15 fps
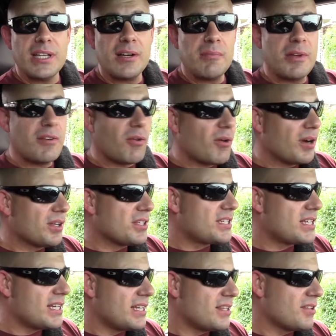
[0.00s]
bit of oil
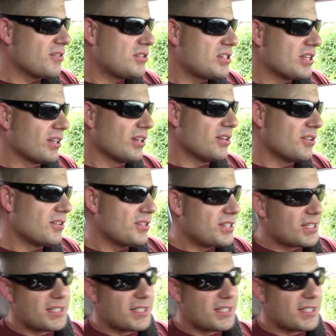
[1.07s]
sitting in those cylinders.